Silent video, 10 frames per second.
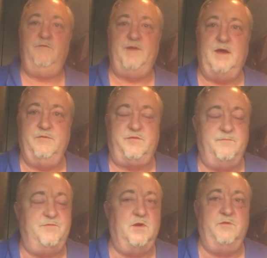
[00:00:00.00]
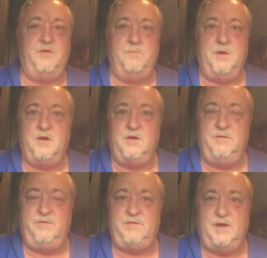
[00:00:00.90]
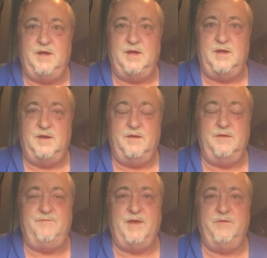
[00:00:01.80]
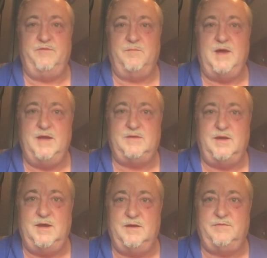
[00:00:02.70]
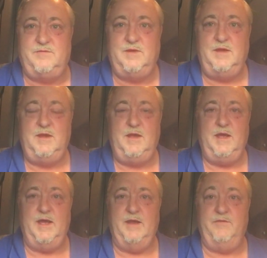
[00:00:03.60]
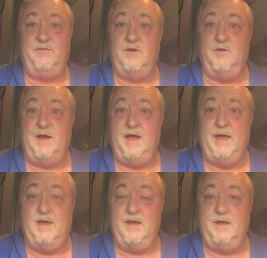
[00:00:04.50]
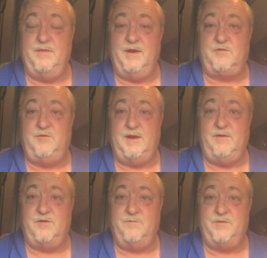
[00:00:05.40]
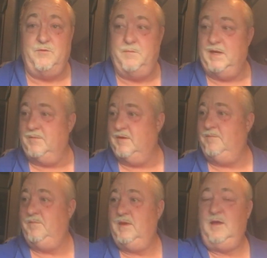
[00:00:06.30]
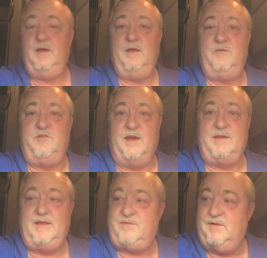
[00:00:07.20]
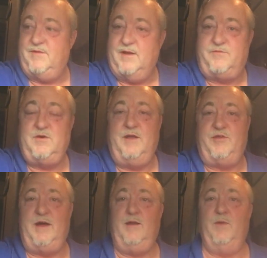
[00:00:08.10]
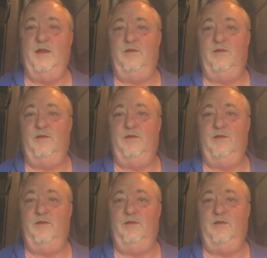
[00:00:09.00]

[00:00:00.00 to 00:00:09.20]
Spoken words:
found some frozen burgers, found some hot dogs, and so in the next few days, hopefully we'll be able to check that stuff out. So I thought